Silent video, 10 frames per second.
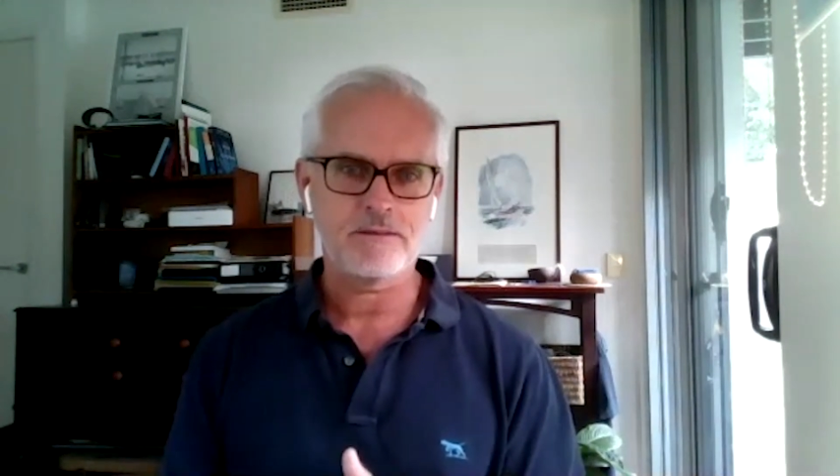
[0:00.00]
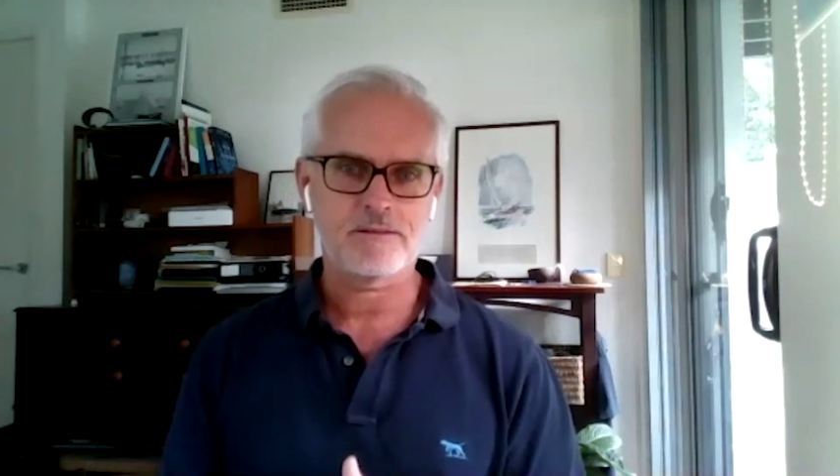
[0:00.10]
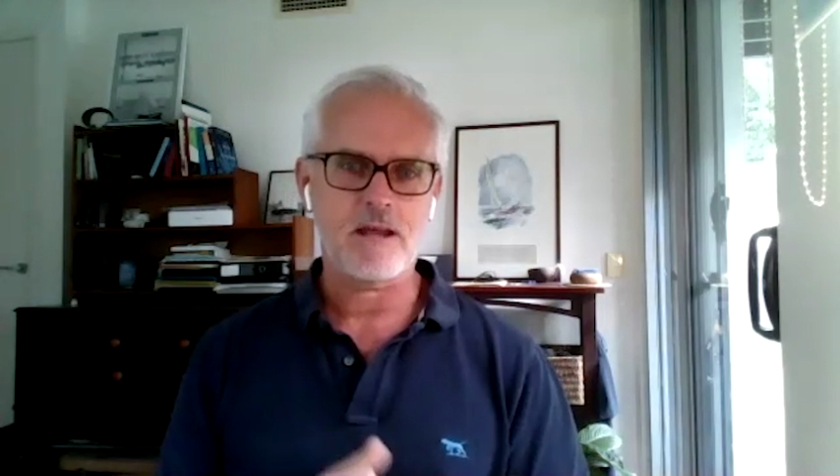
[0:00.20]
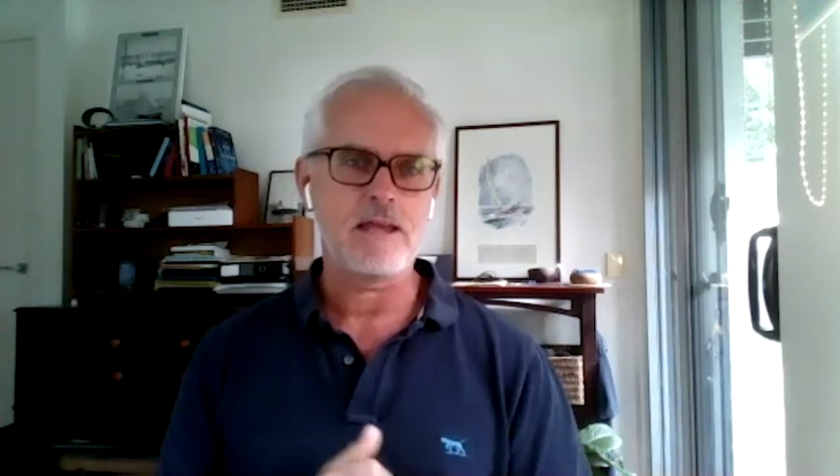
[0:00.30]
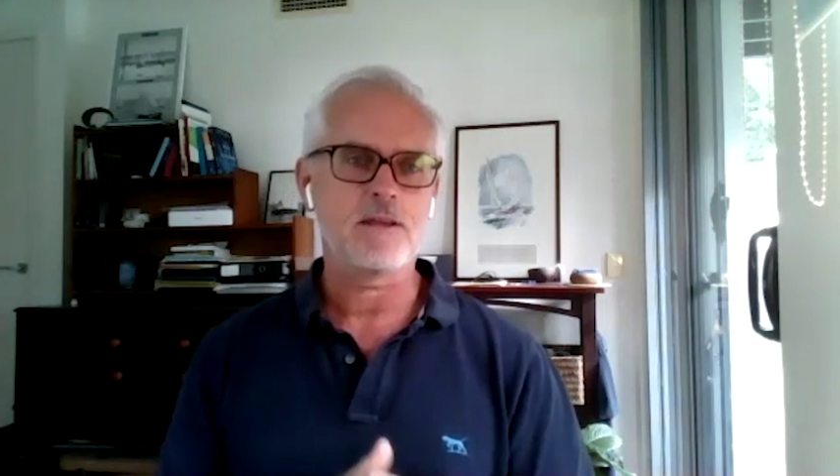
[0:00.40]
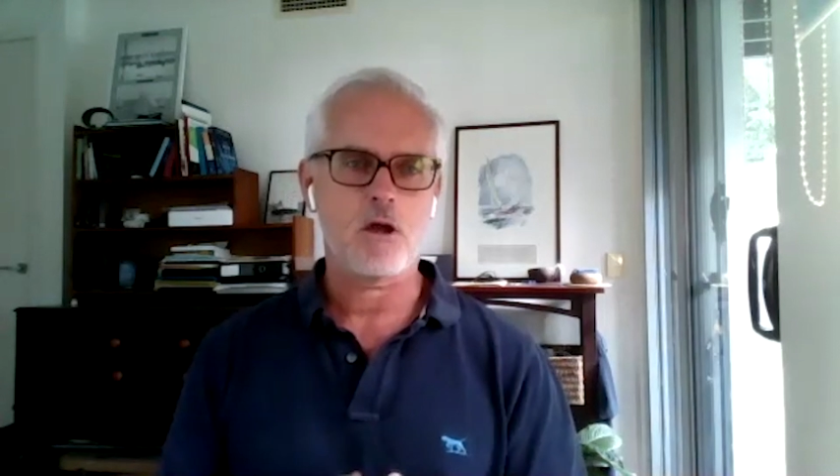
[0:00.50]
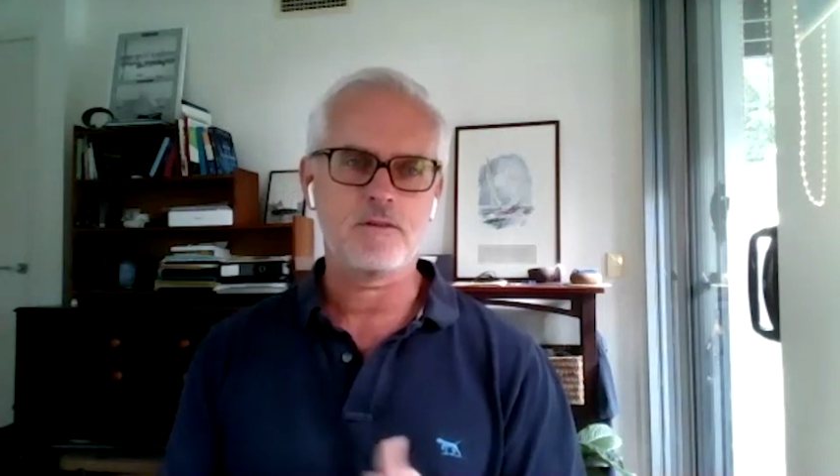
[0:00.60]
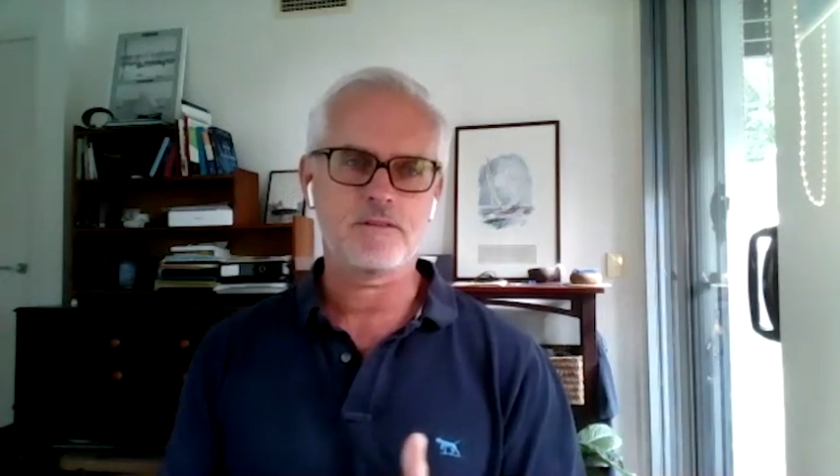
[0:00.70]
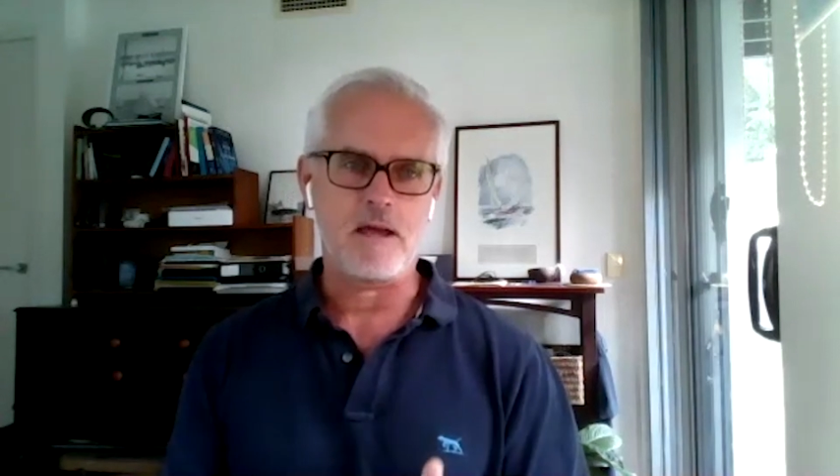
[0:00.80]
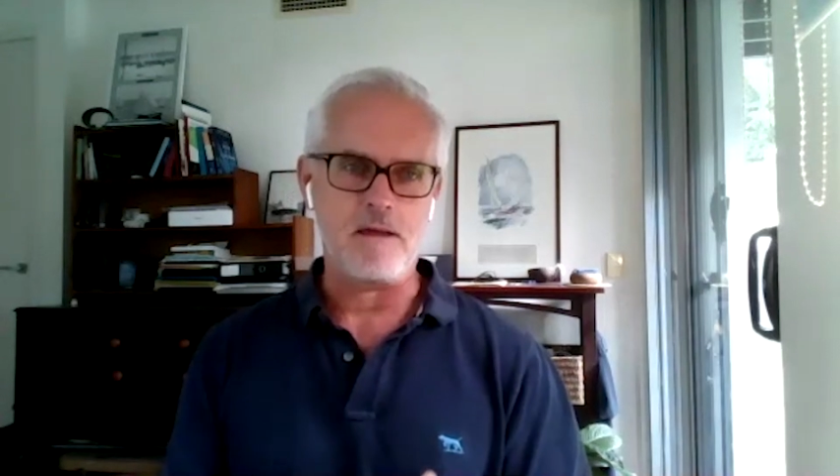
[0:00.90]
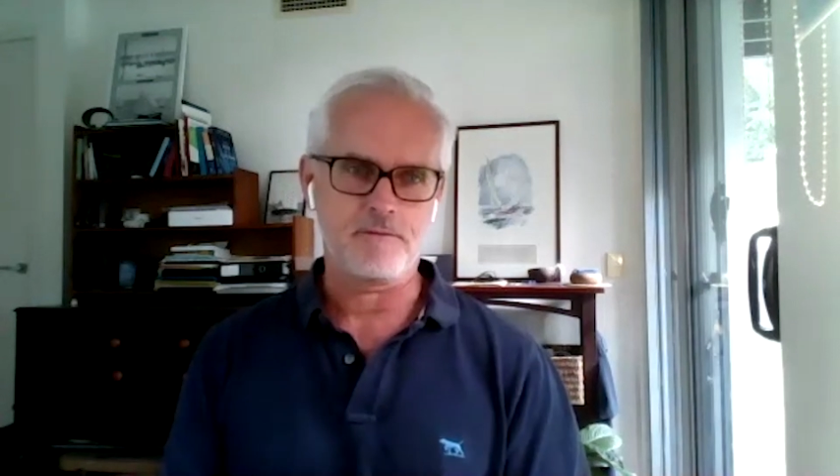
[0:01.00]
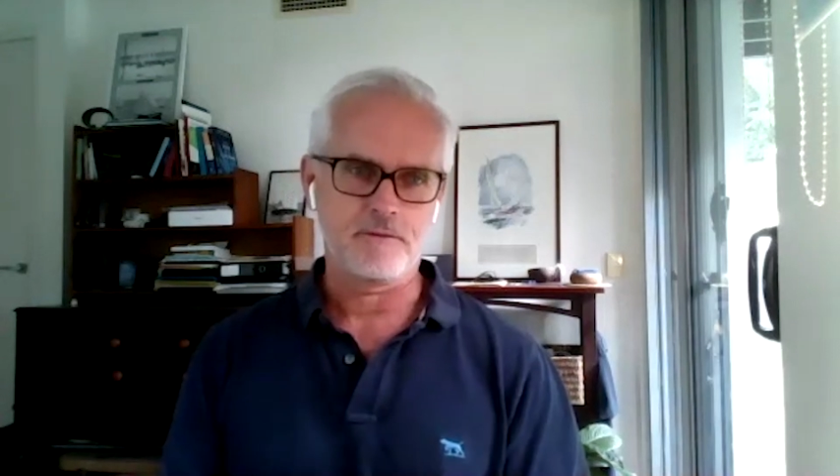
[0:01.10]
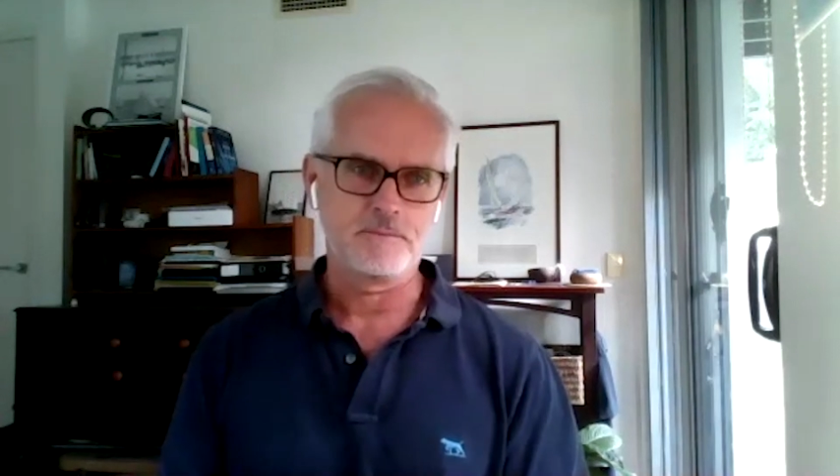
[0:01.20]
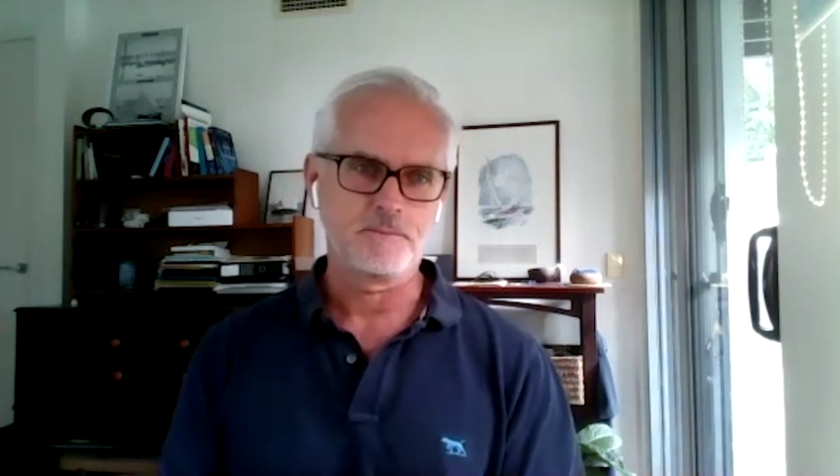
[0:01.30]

stay COVID safe.